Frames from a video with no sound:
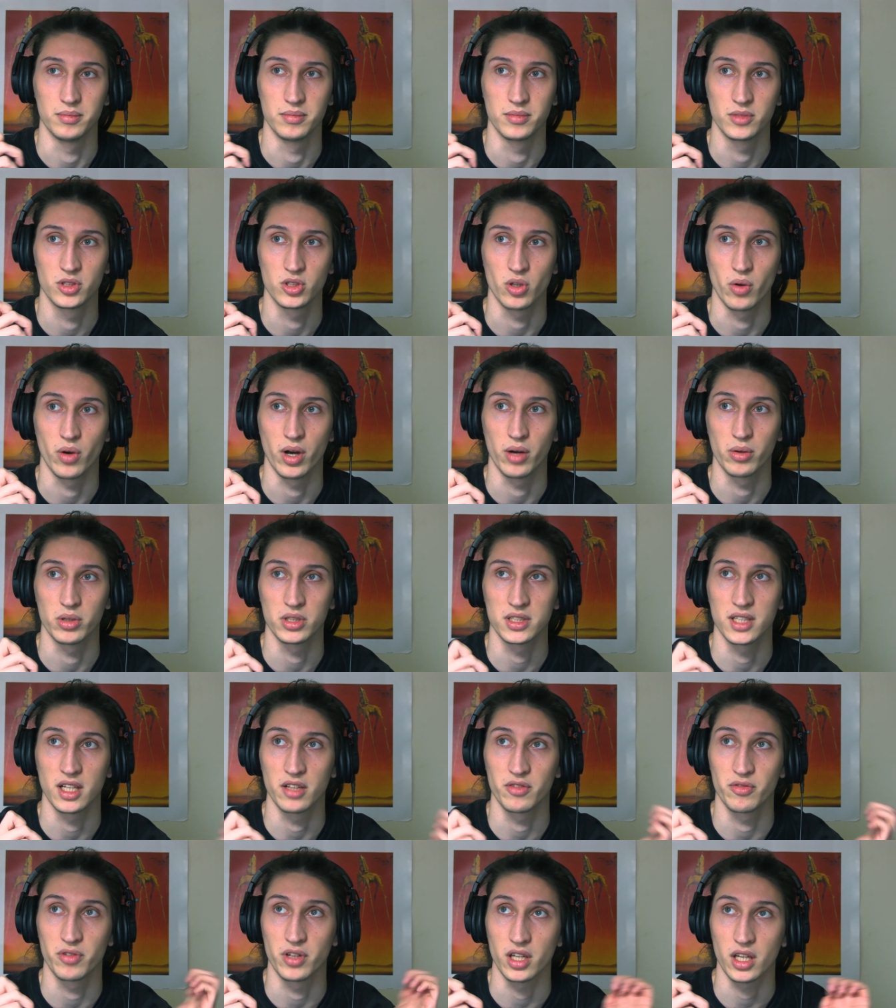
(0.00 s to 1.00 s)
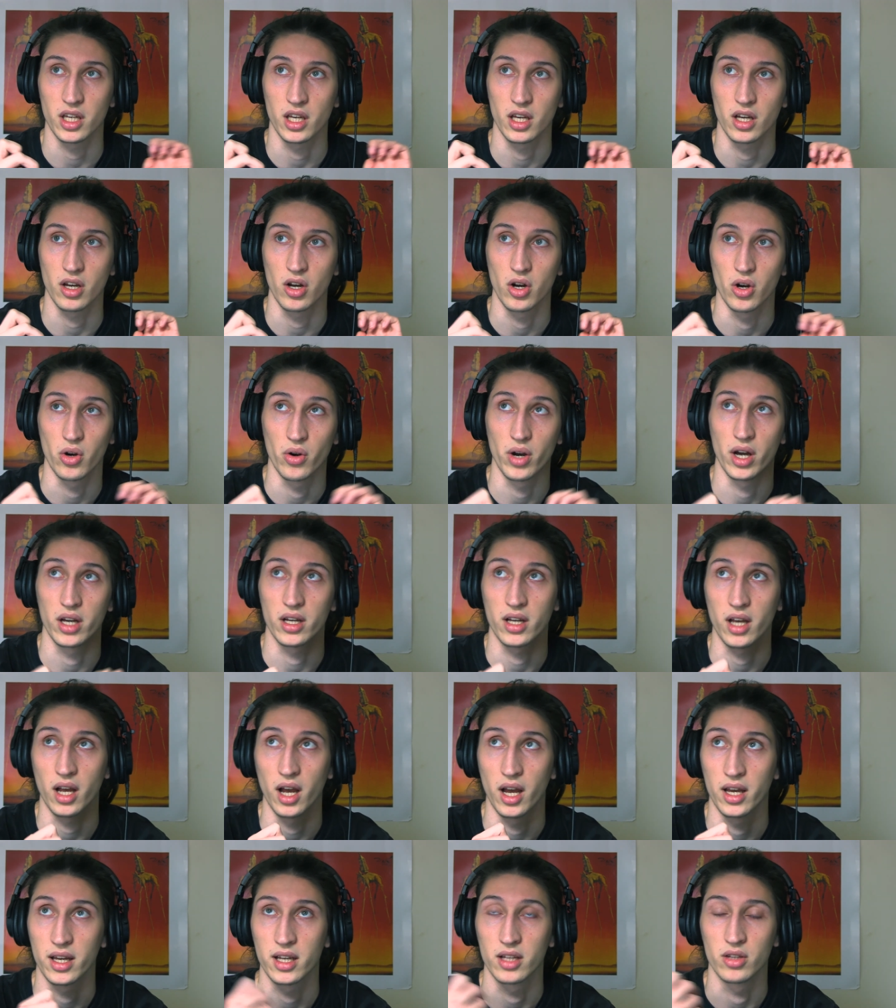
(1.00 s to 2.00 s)
So I was not thinking, oh, I
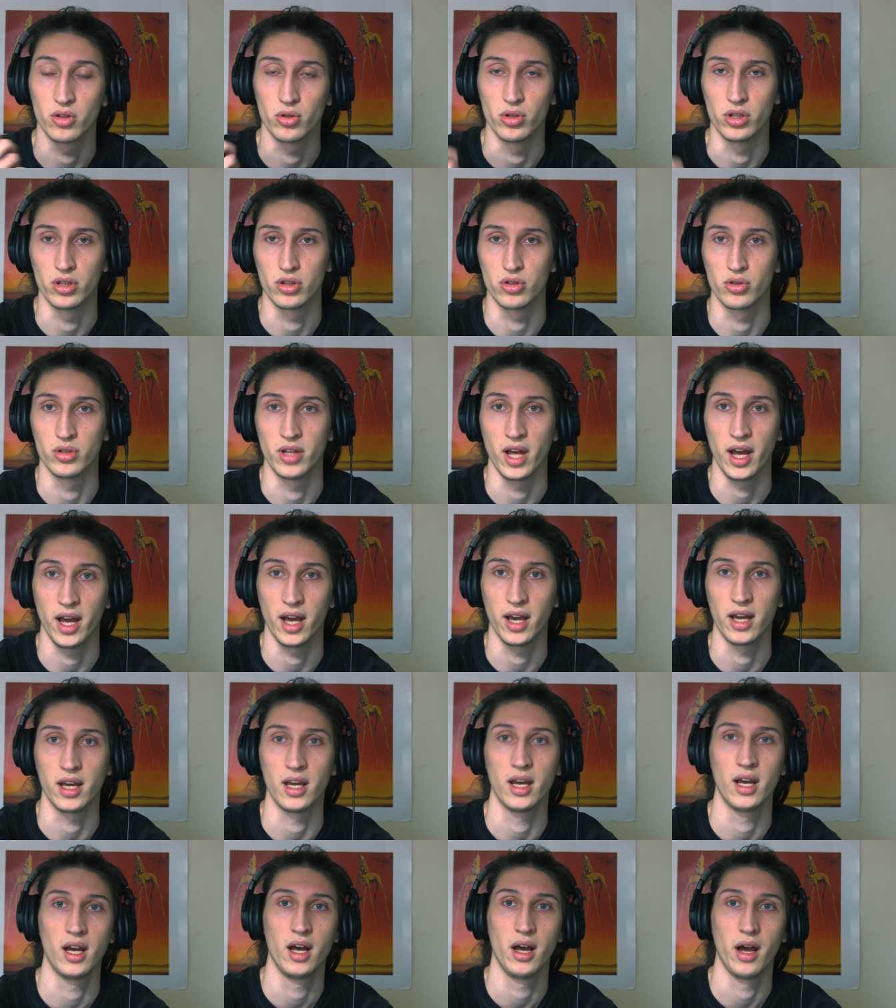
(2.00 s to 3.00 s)
can do it today.